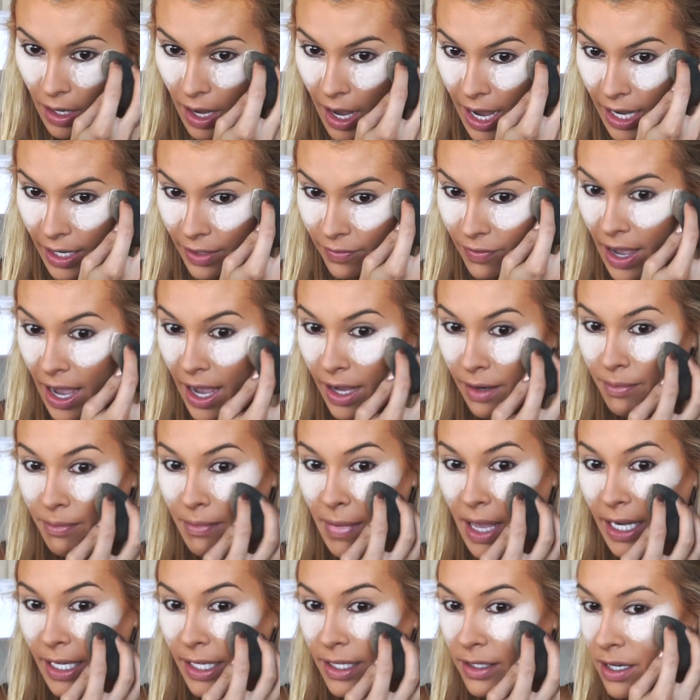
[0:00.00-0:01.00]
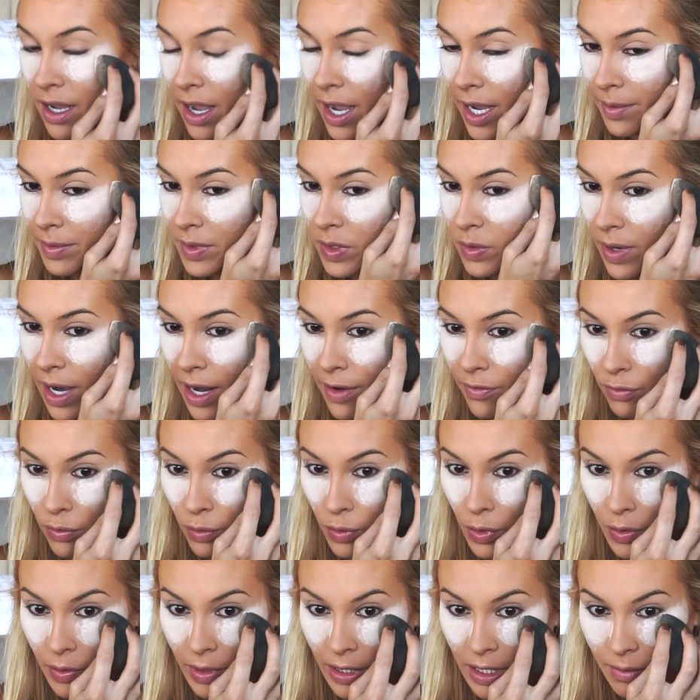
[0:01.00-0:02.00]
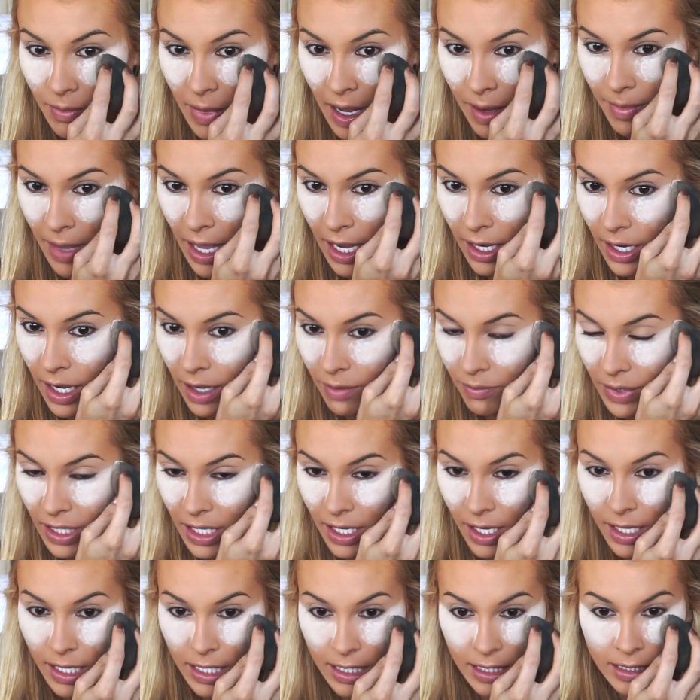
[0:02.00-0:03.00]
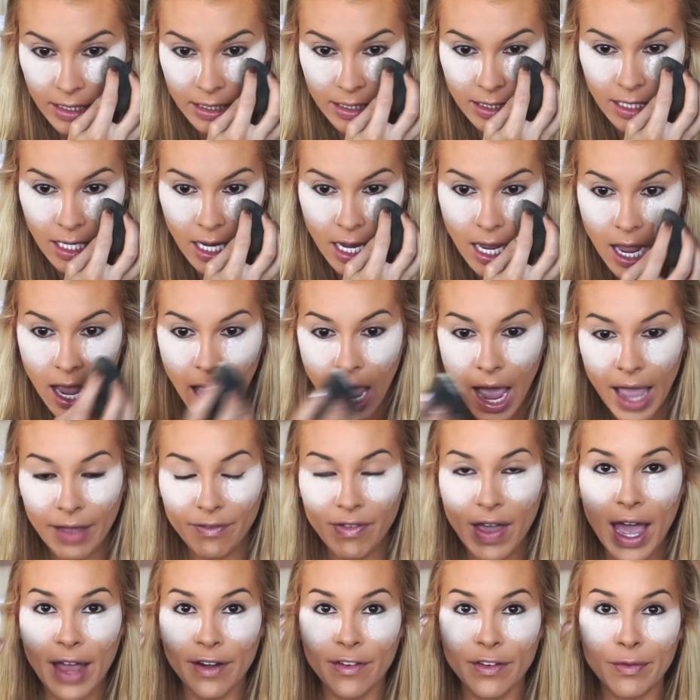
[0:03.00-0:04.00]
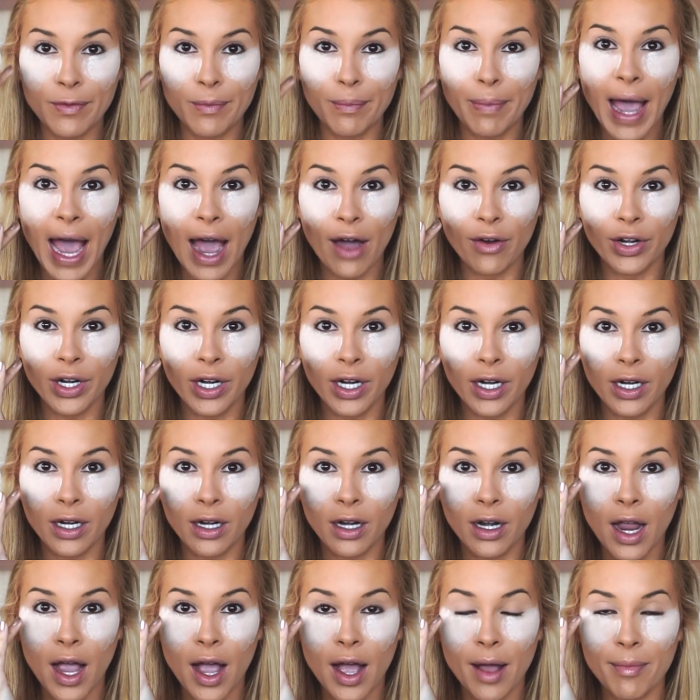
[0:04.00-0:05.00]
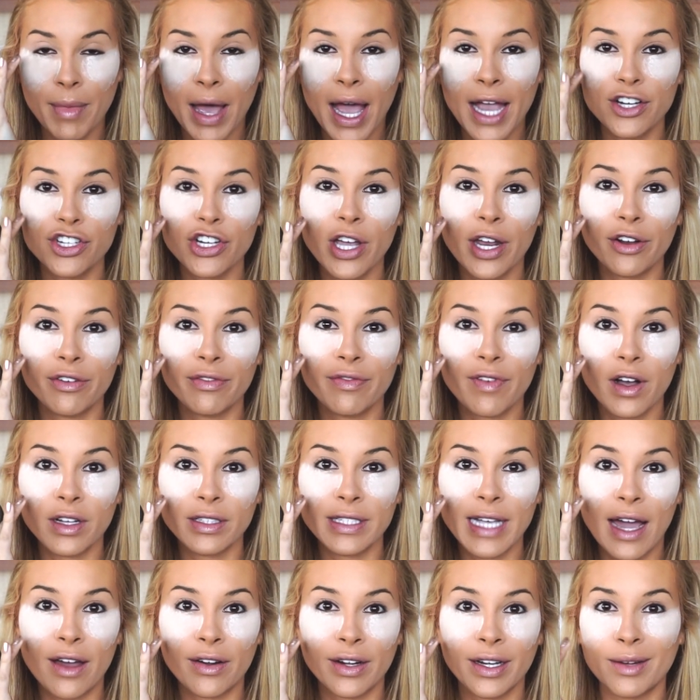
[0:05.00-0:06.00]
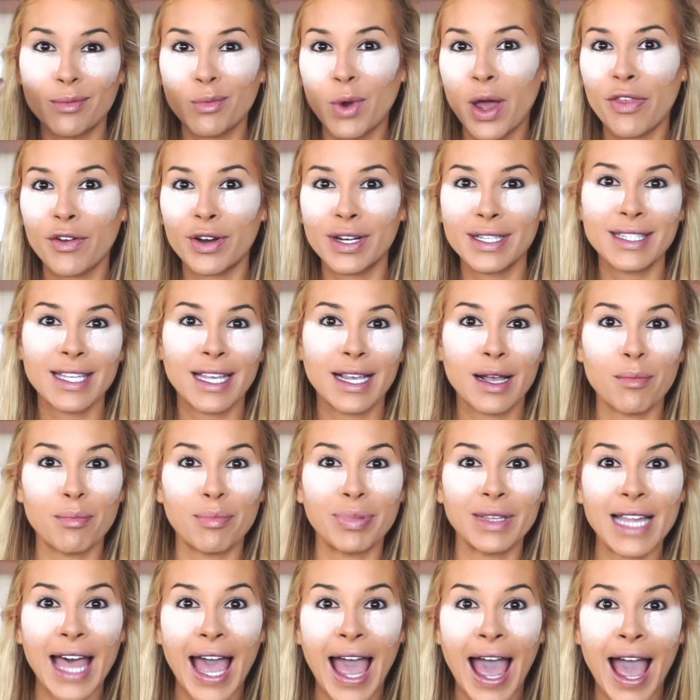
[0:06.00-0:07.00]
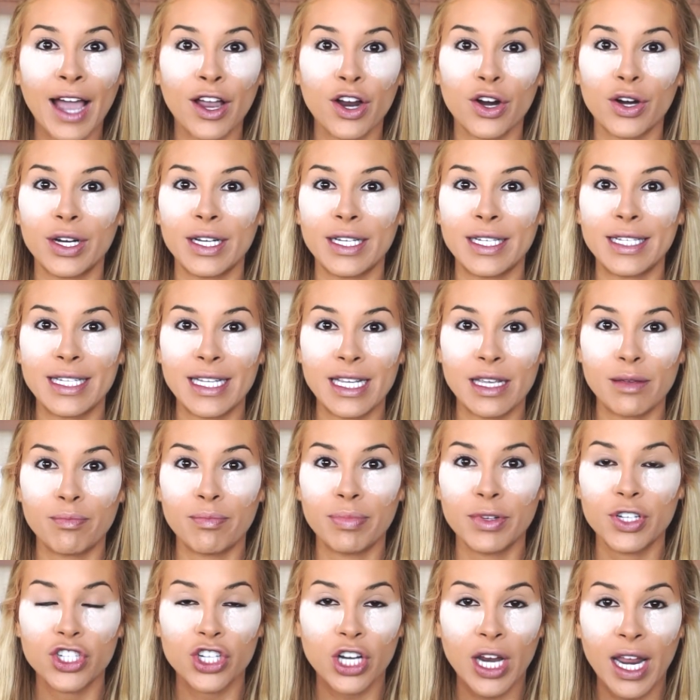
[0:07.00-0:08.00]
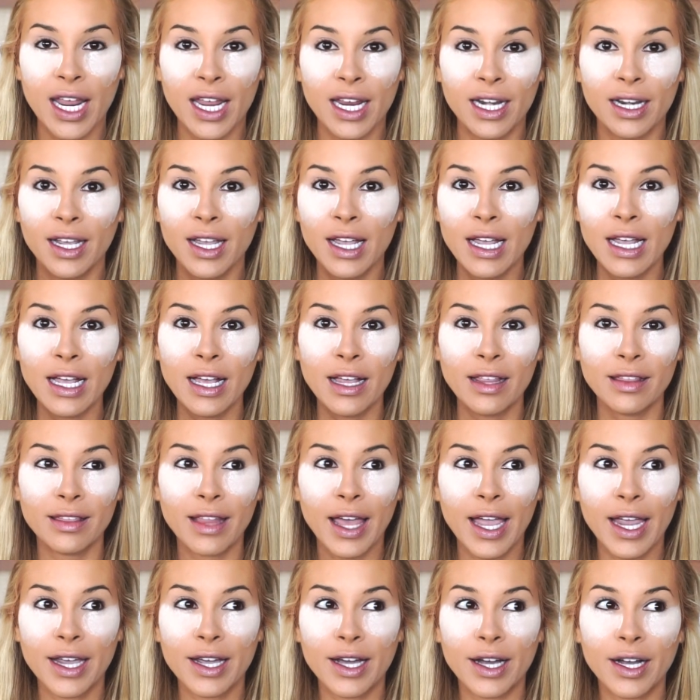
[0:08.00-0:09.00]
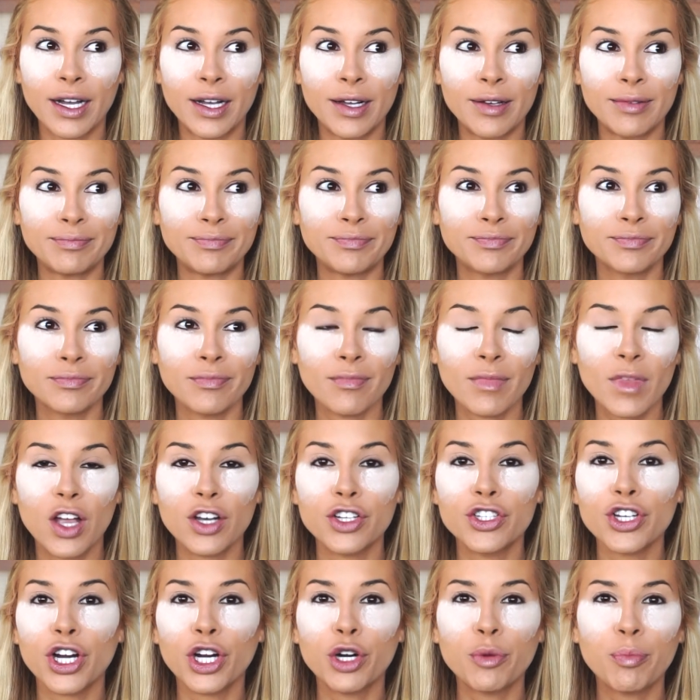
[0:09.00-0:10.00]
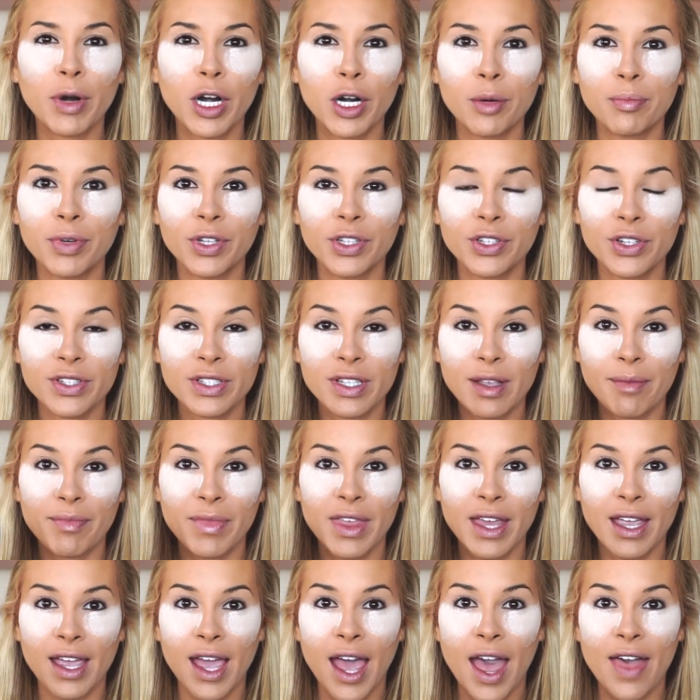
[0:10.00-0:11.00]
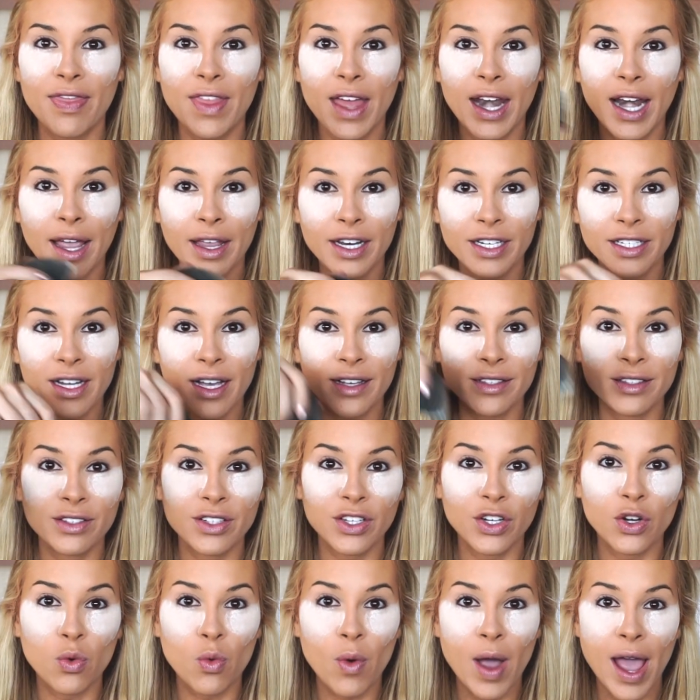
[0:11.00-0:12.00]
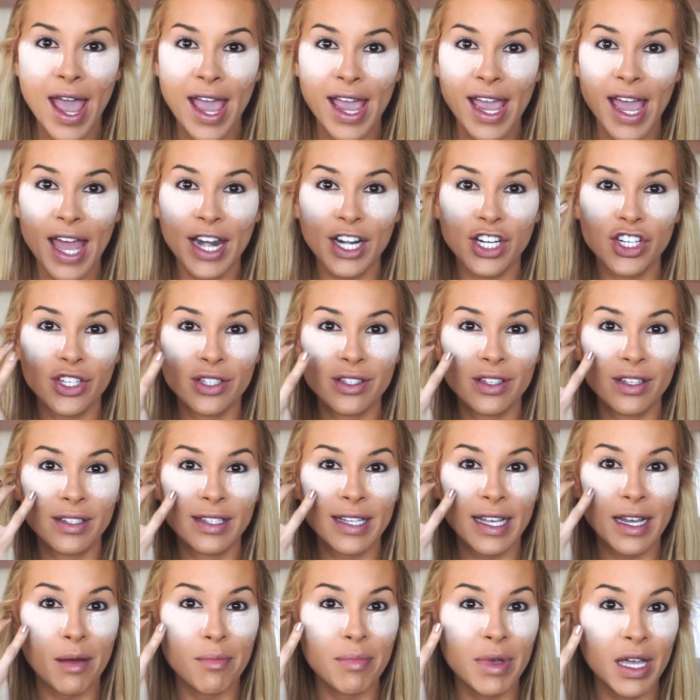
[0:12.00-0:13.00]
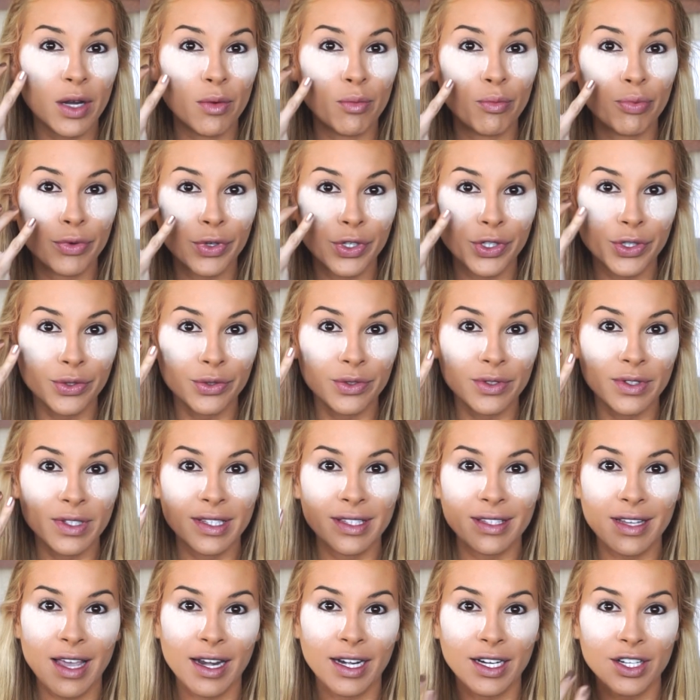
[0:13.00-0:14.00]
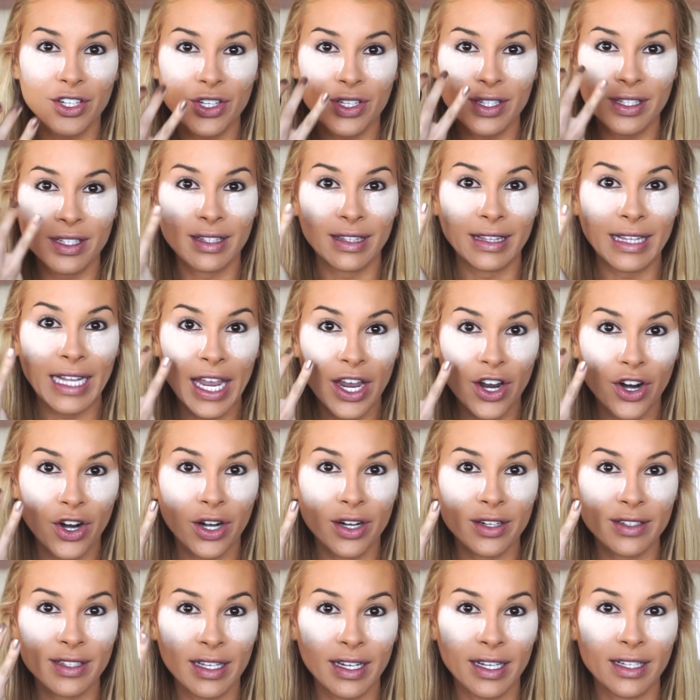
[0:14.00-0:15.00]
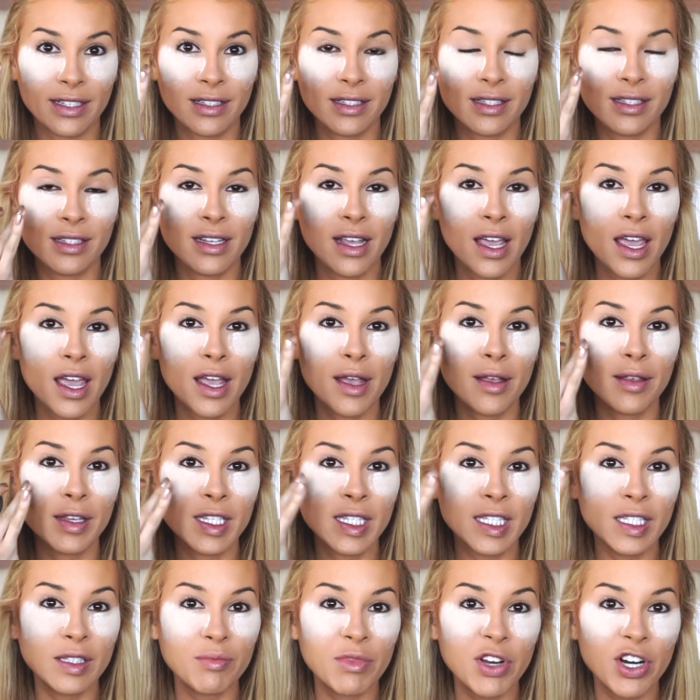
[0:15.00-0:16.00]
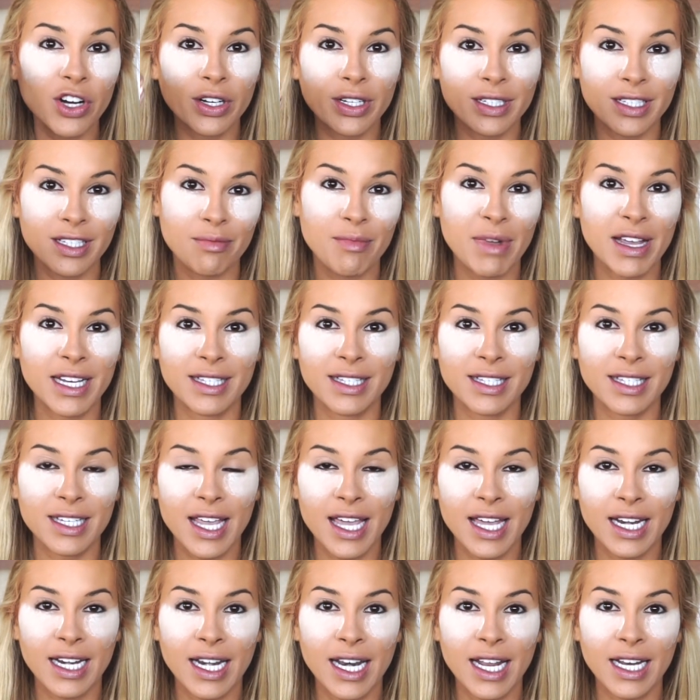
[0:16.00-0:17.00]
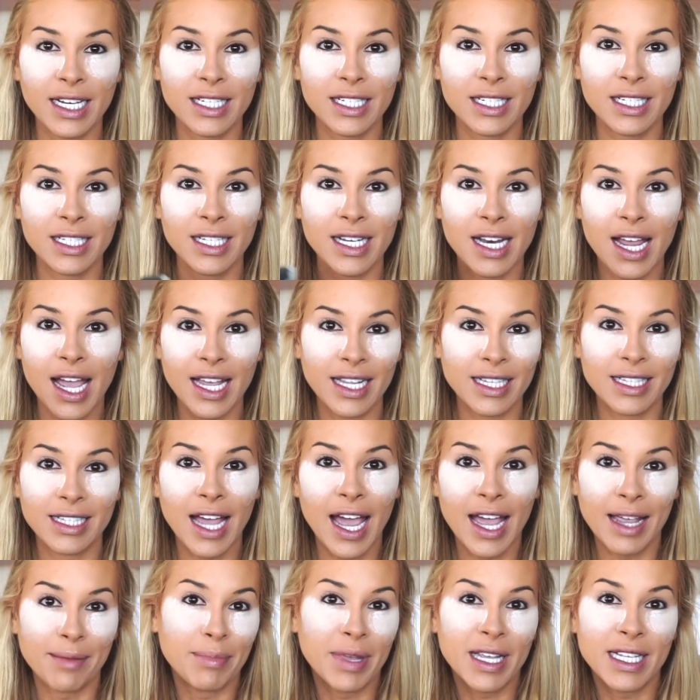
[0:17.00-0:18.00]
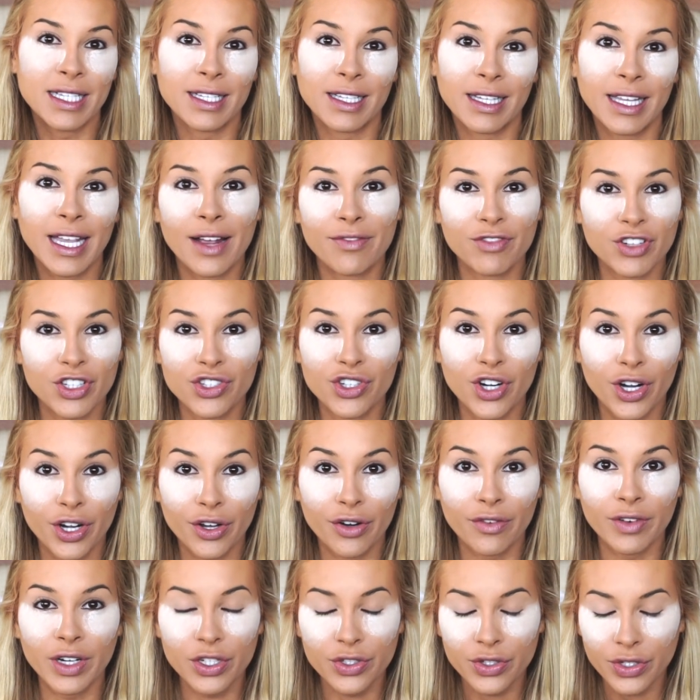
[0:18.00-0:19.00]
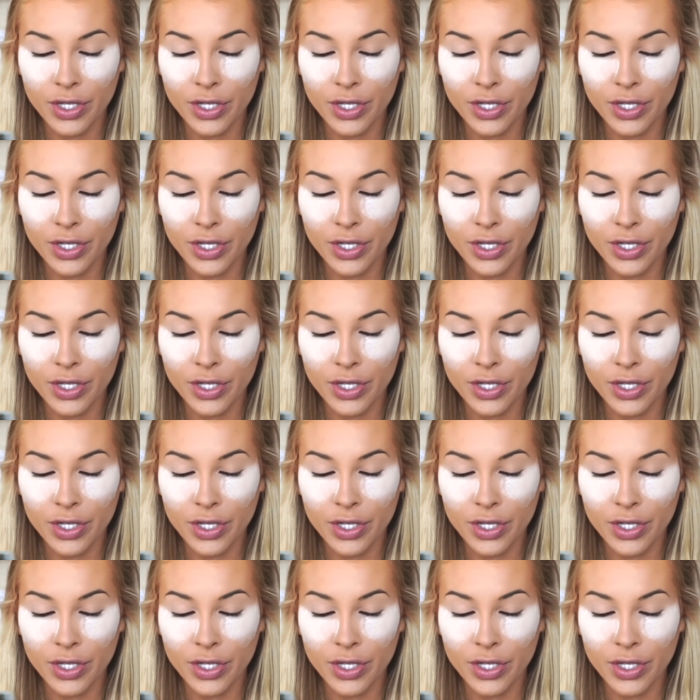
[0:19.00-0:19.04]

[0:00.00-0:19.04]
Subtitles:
I've had many times where I've ruined my makeup because I've had powder eyeshadow fall down, and whether it's like a black or a deep shade like a dark purple or something, and then I dust it away and it just looks like a big bruise and it just lingers and it's smeared into my skin, and I basically have to start over.